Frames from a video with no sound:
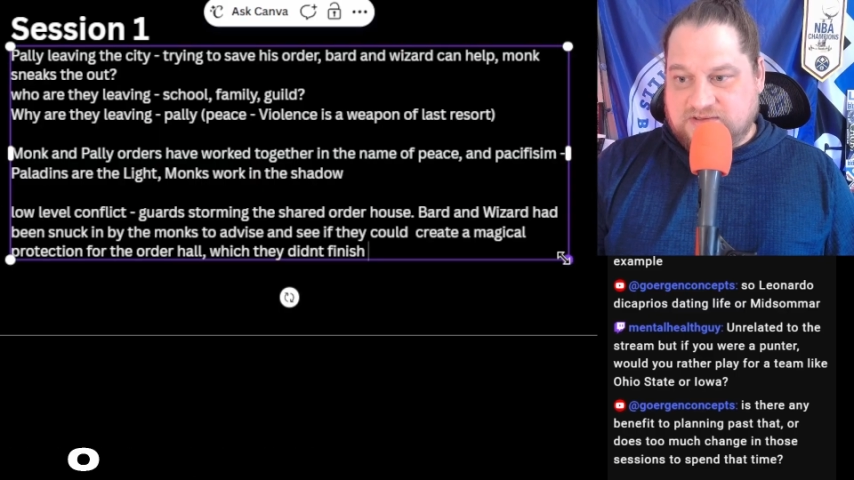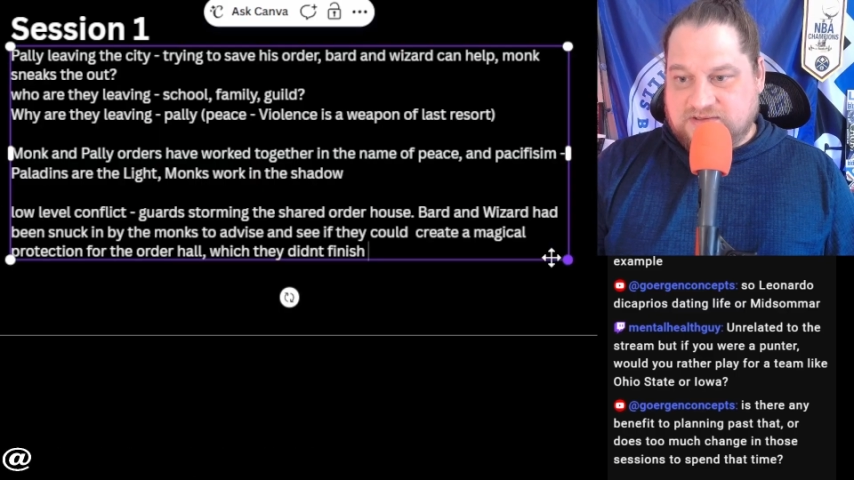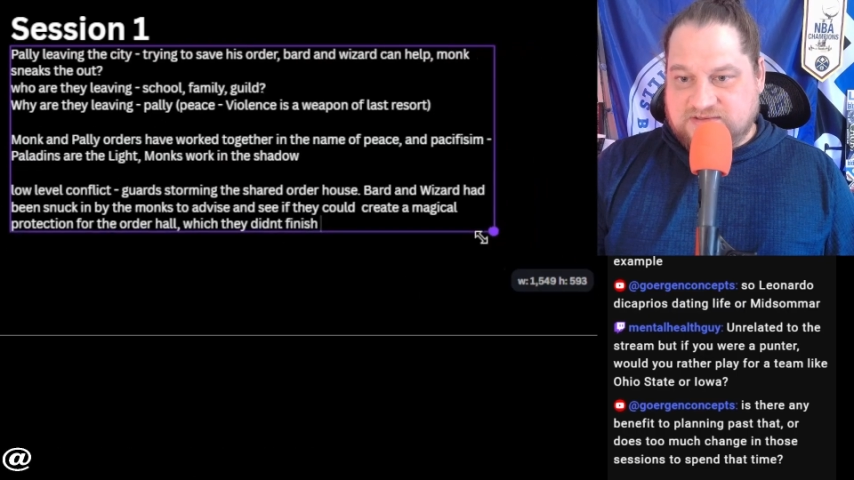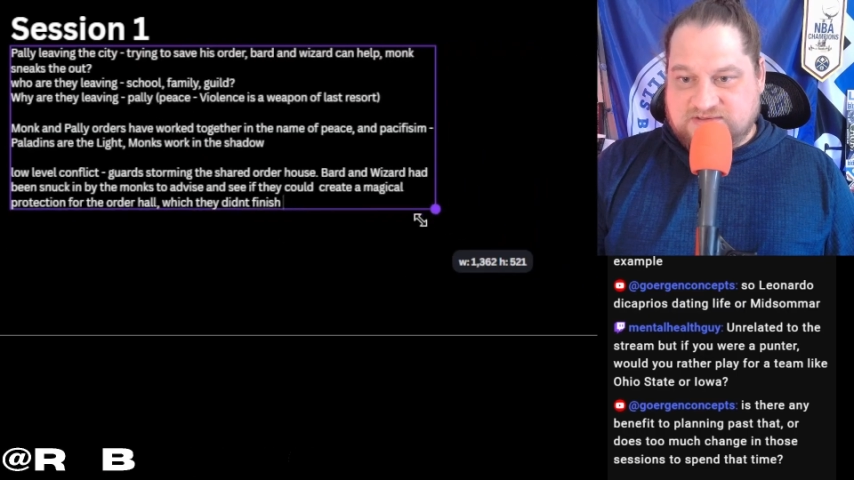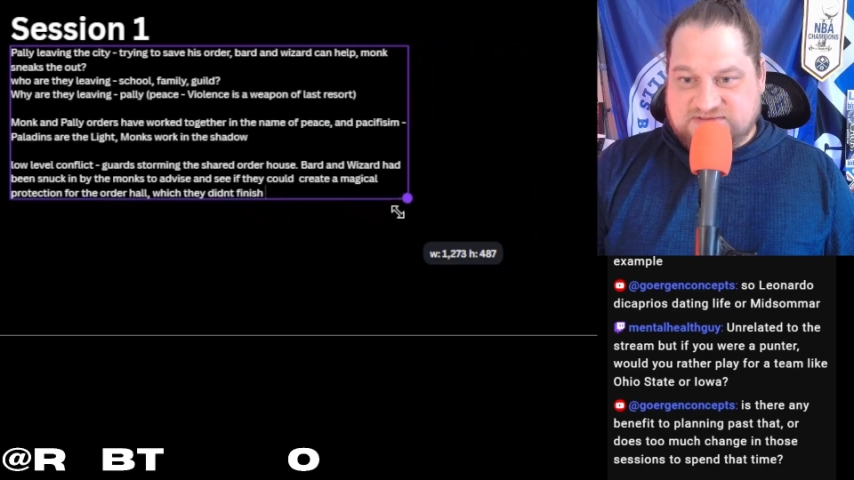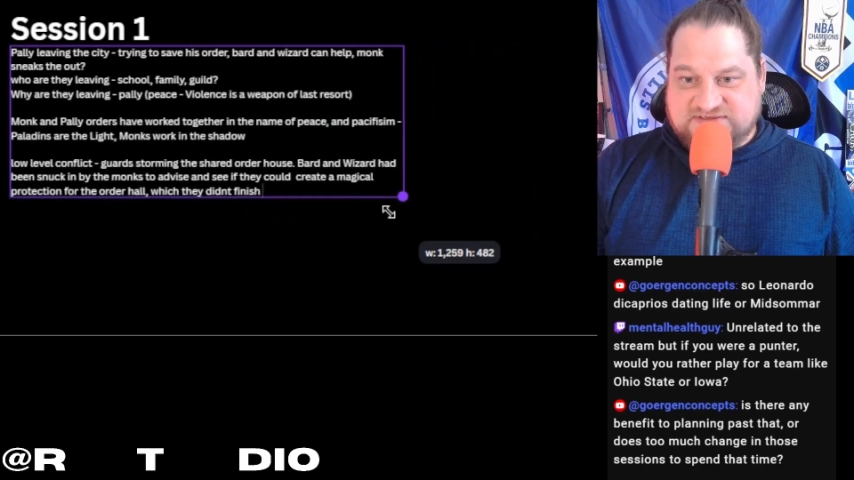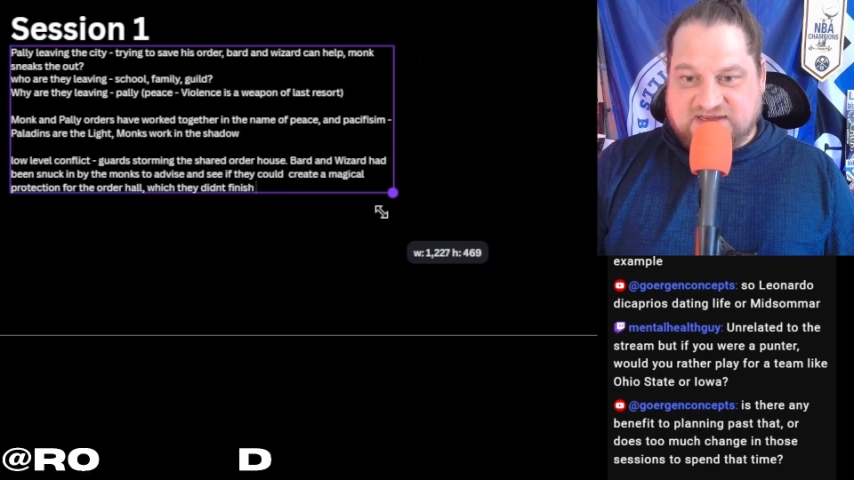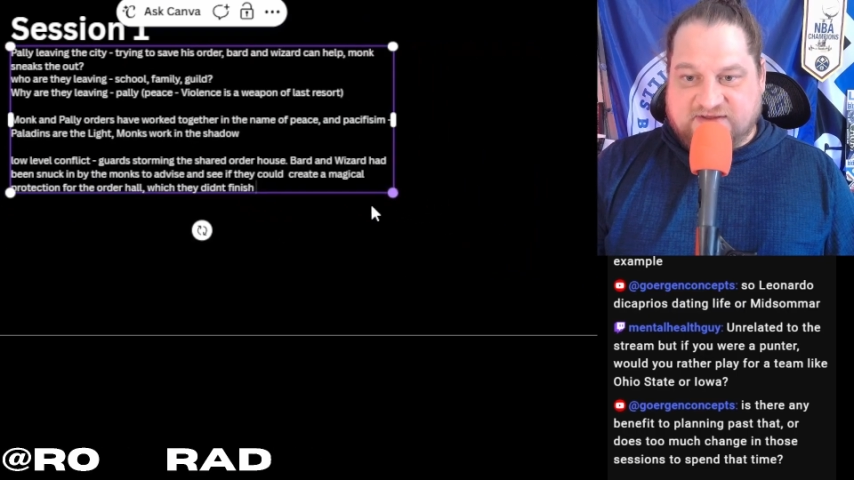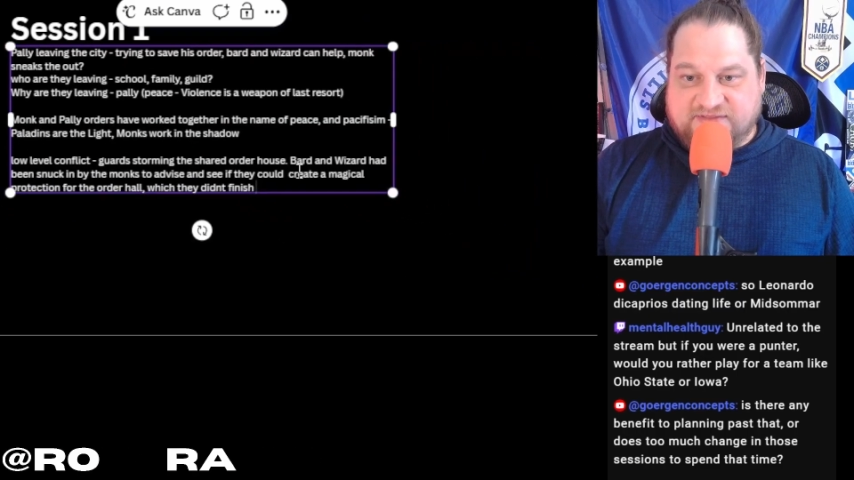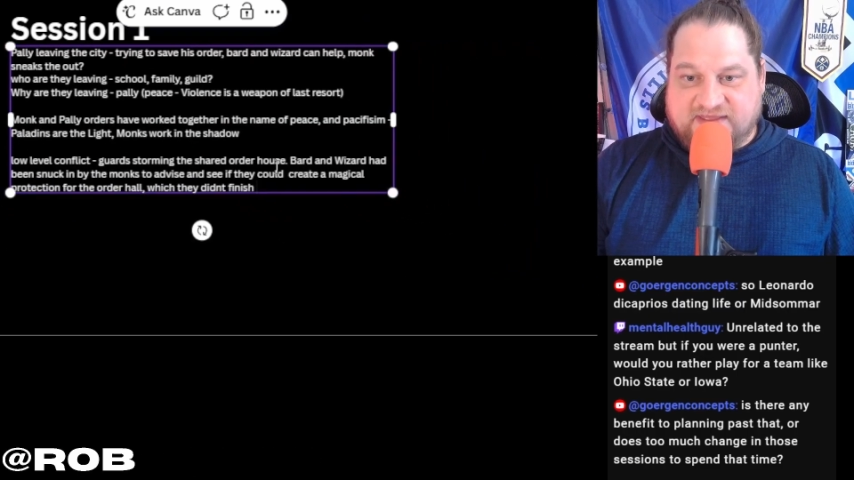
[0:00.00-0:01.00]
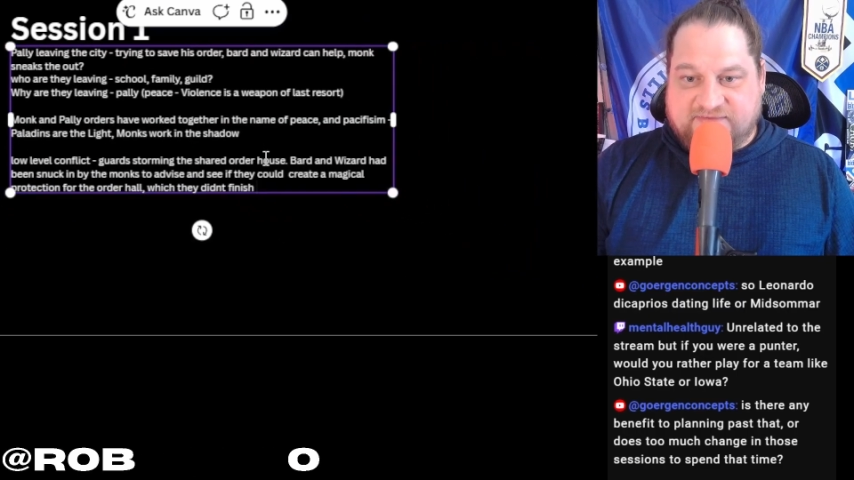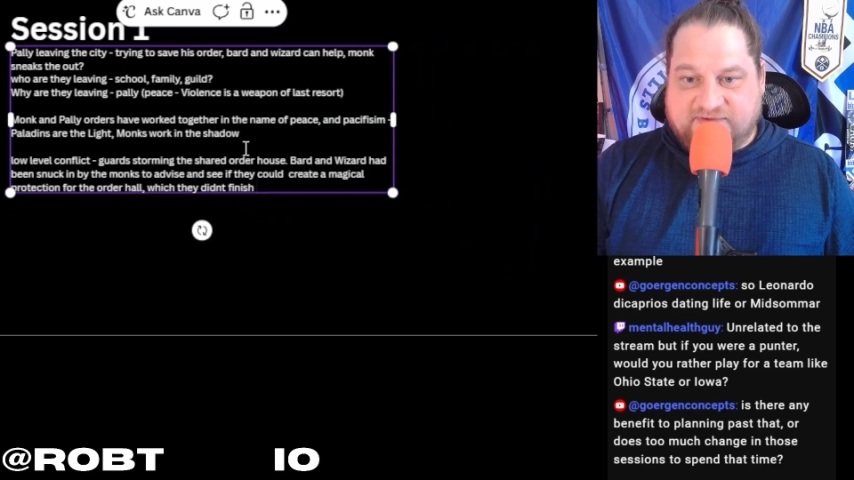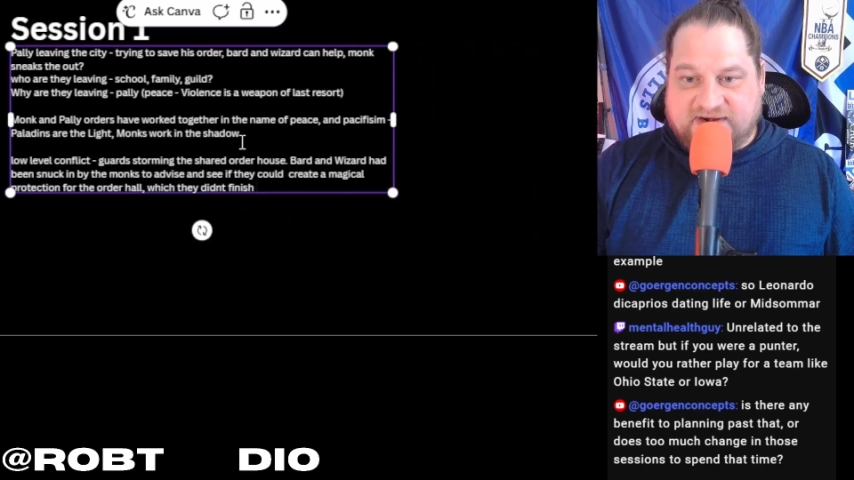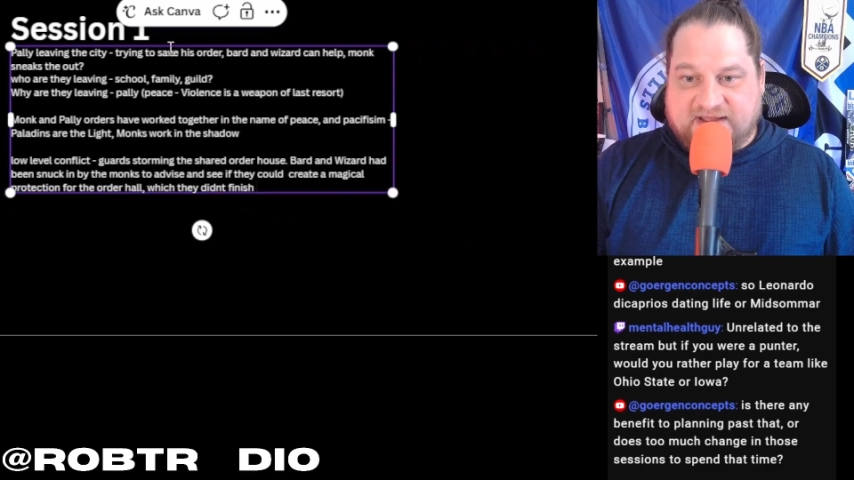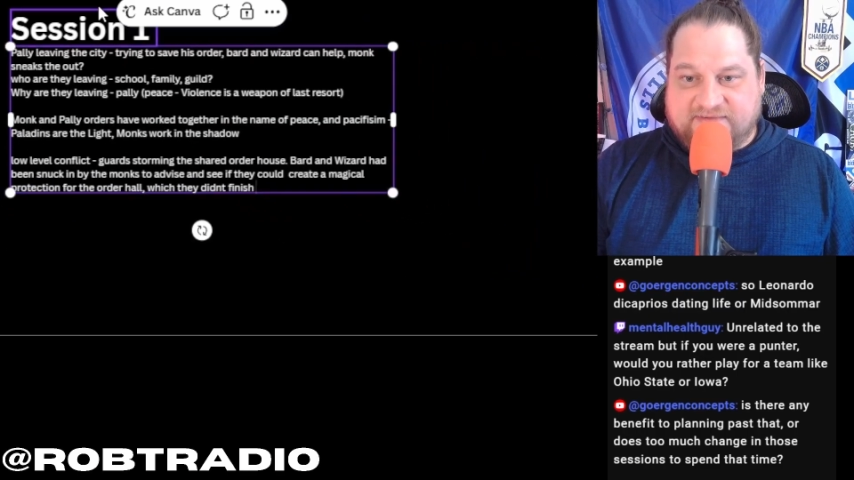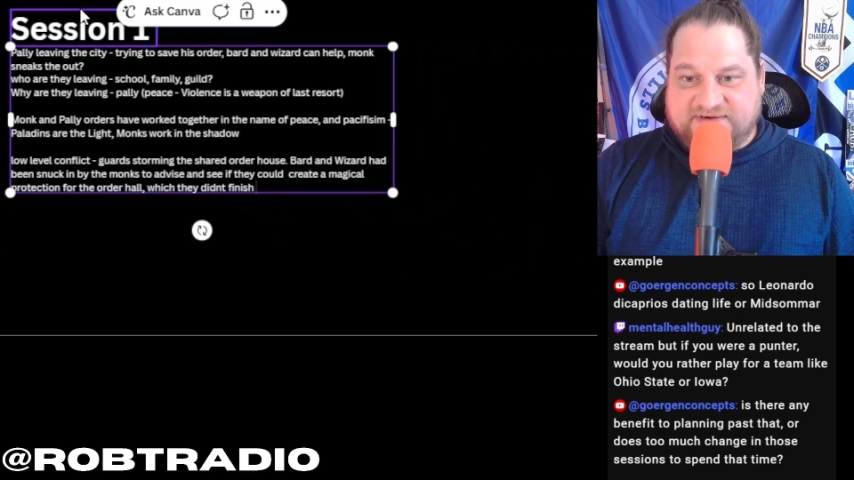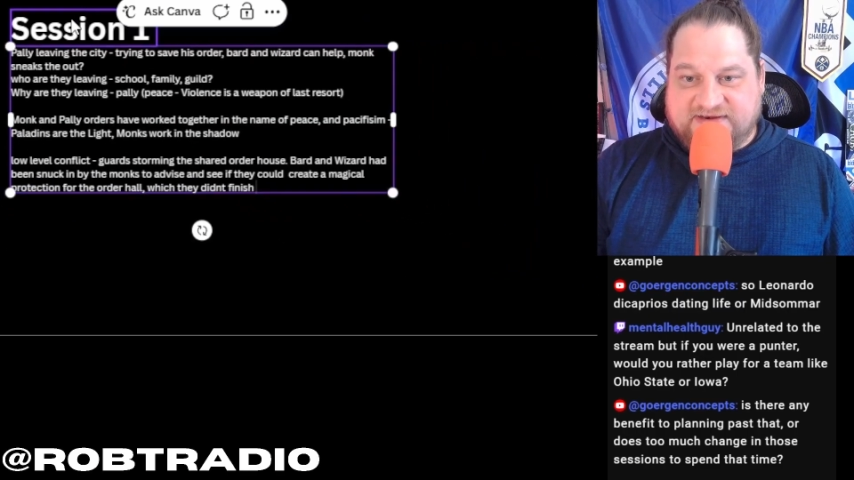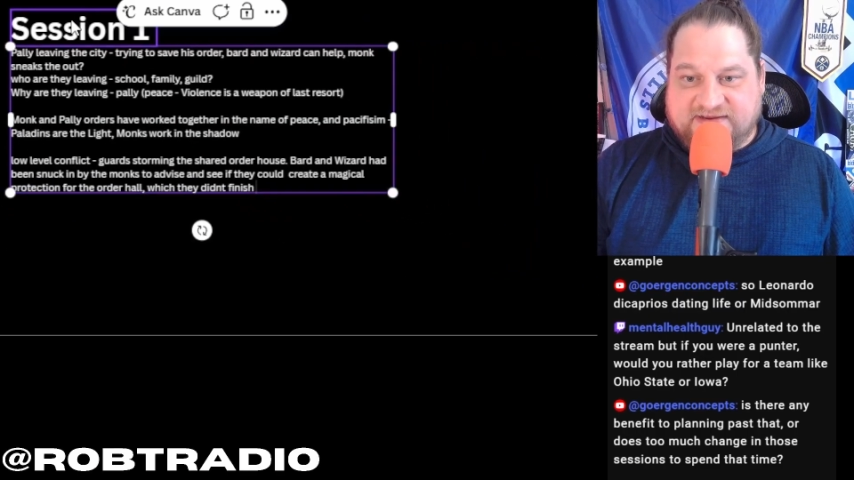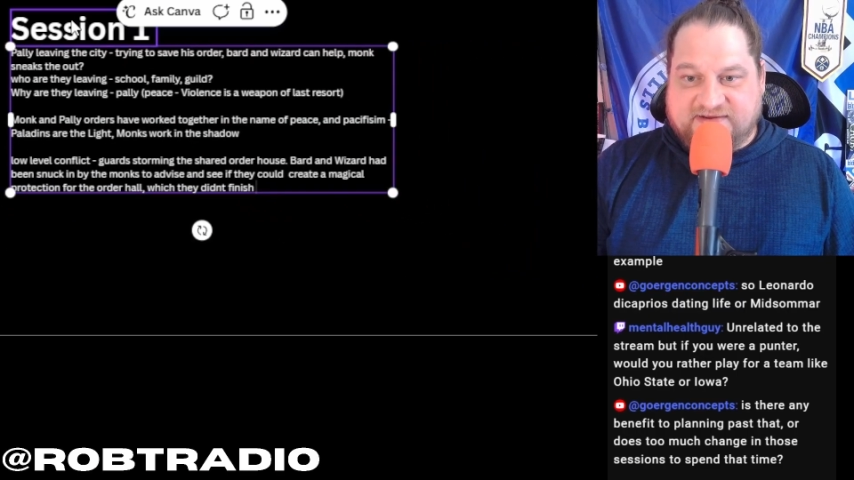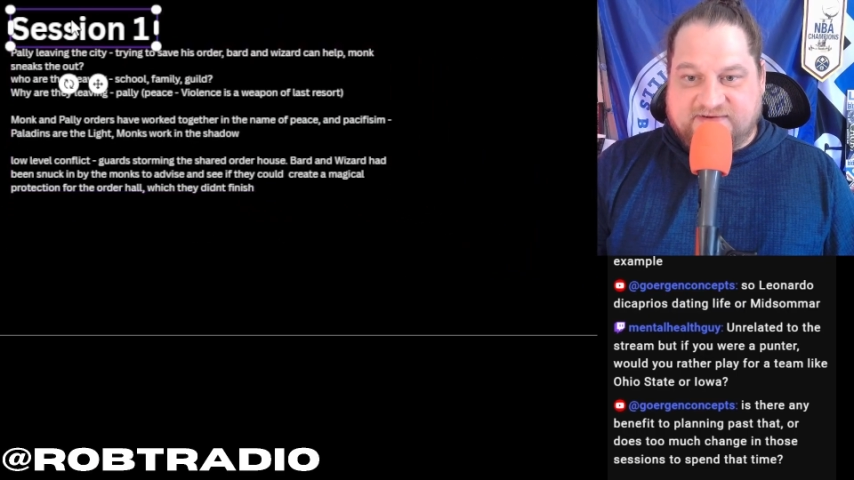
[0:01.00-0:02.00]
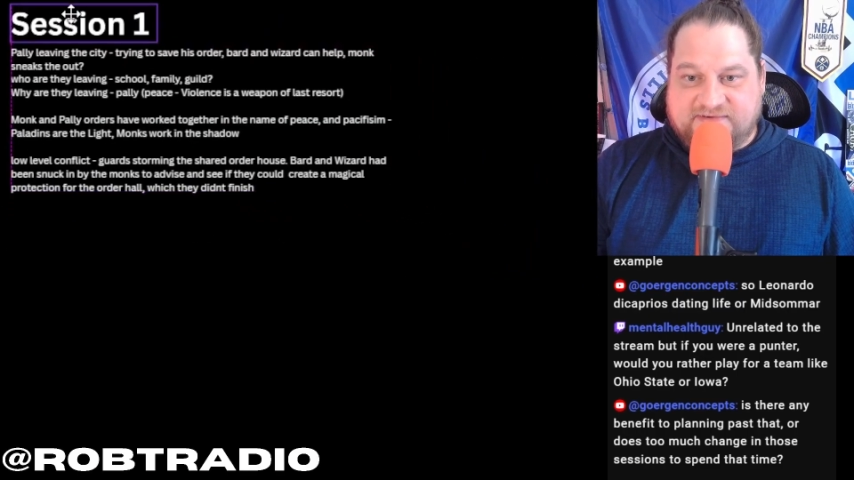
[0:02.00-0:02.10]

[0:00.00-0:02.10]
So then what I would do